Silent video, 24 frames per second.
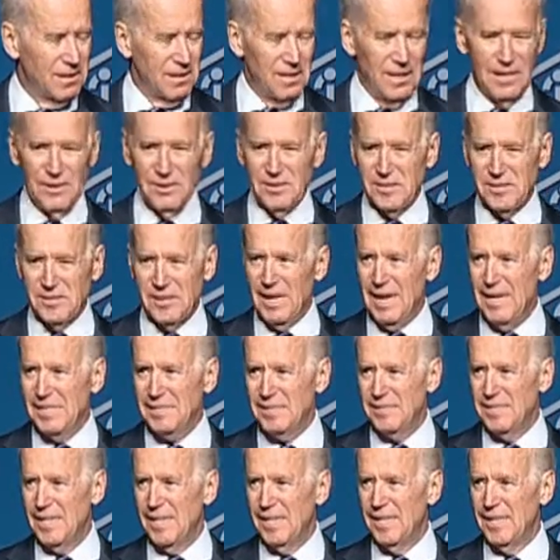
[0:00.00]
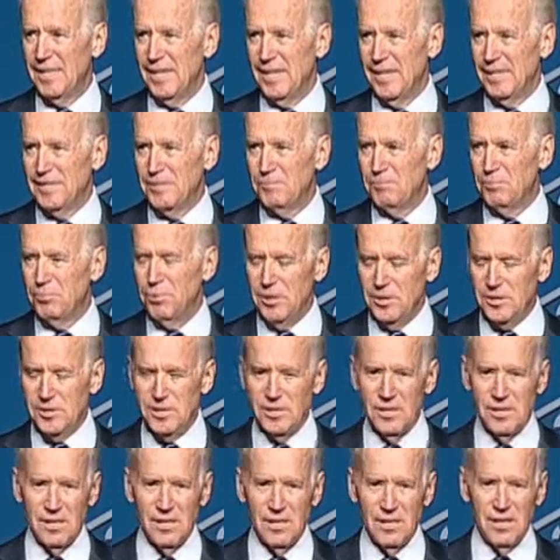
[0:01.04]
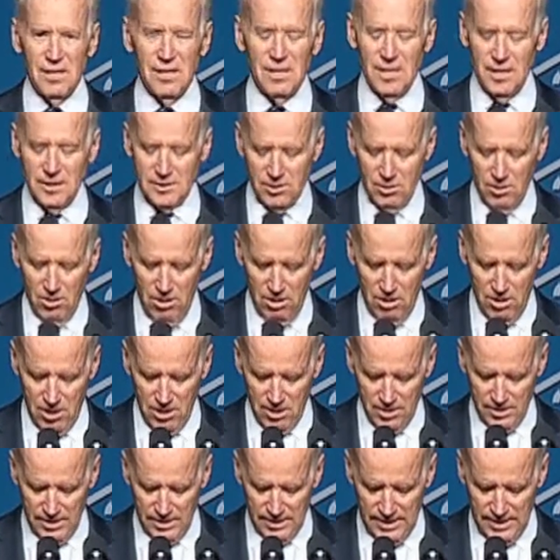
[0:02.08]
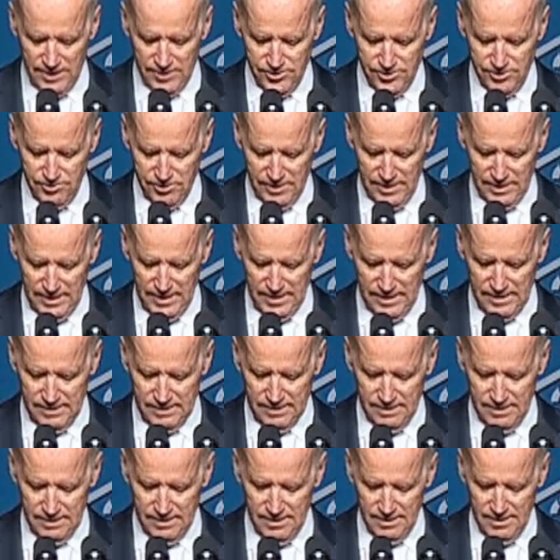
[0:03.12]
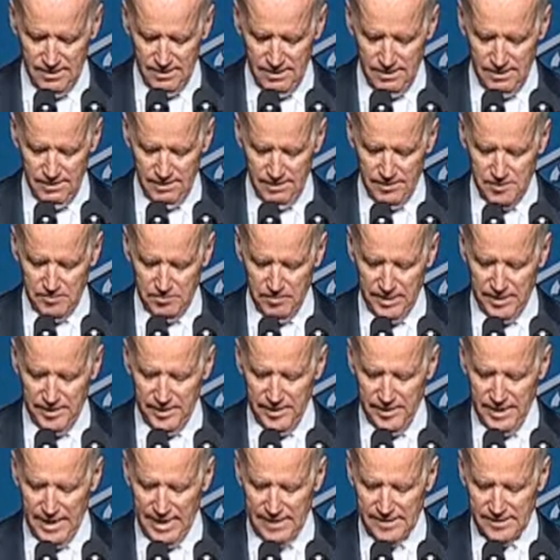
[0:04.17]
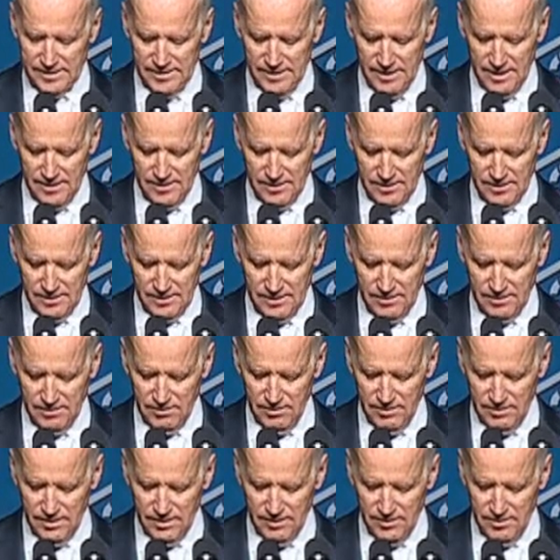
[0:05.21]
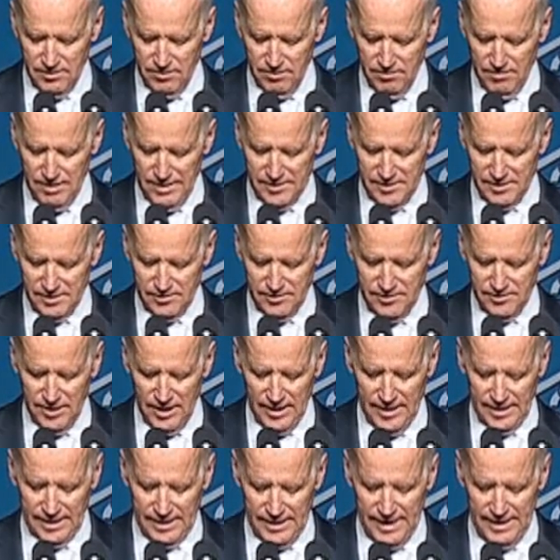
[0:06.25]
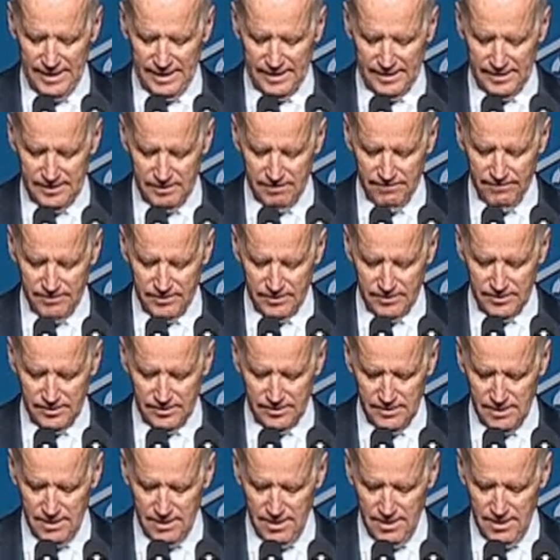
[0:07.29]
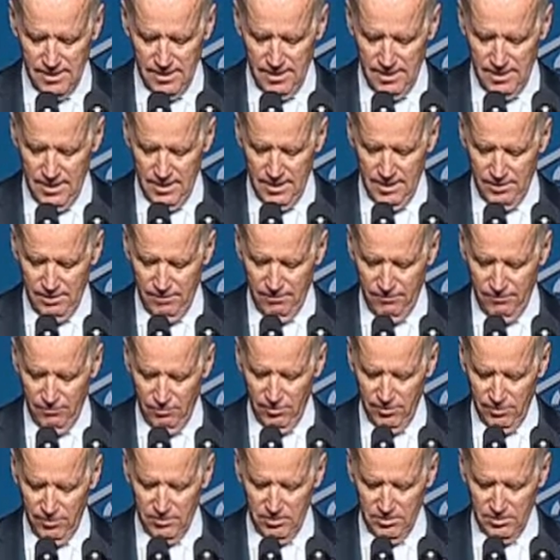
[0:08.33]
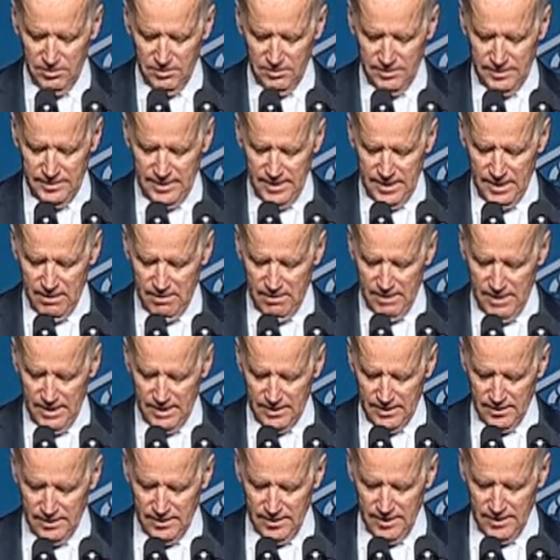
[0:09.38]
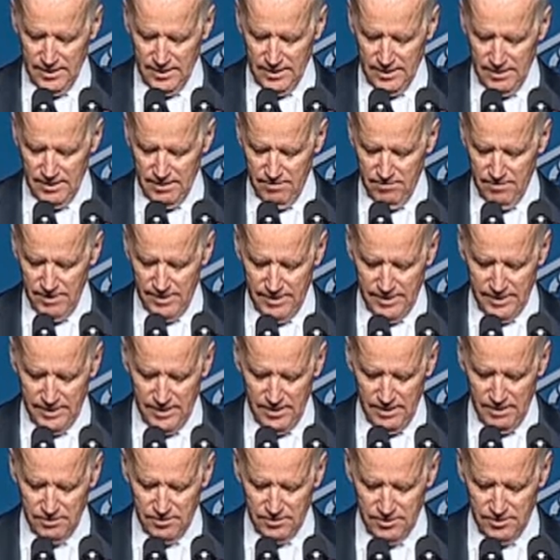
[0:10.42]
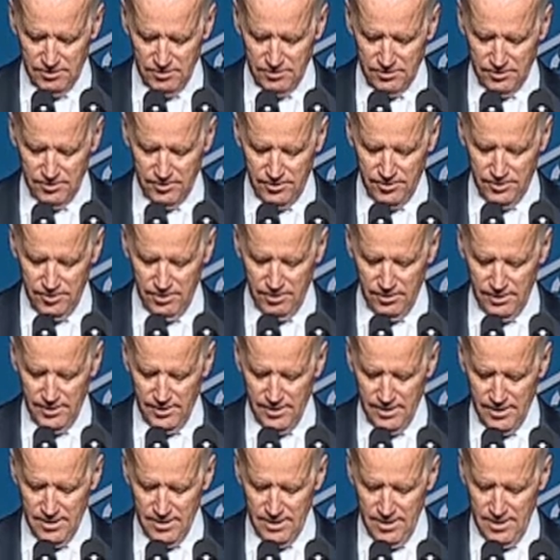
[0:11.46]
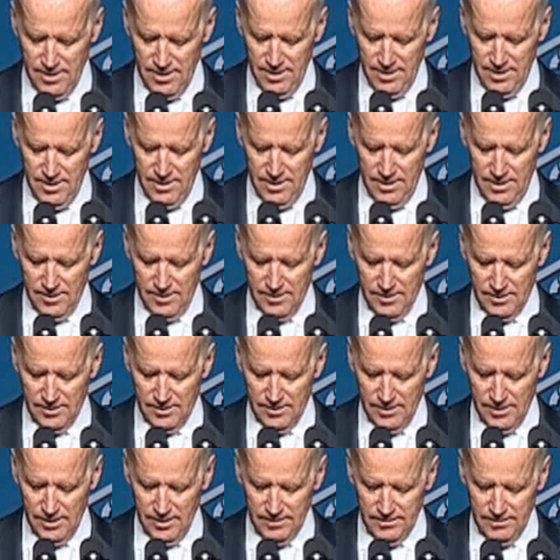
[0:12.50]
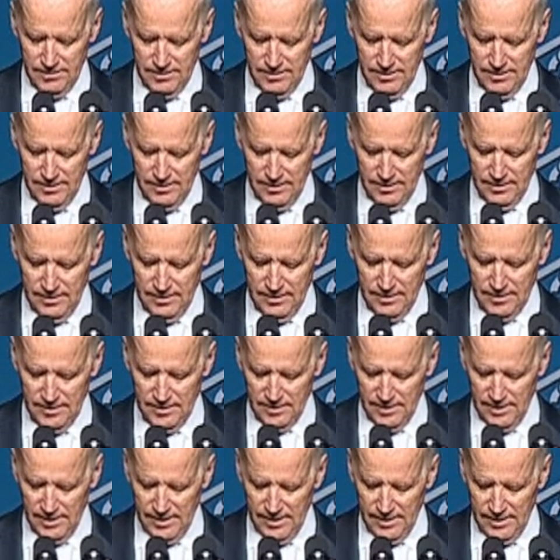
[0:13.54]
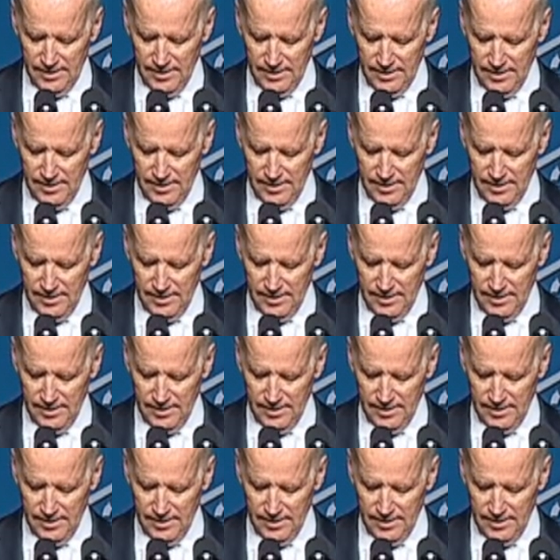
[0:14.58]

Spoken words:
And these last 10 days, push as hard as you can. Expanding access makes a gigantic difference. And the Affordable Care Act, like Medicare and Social Security, is like,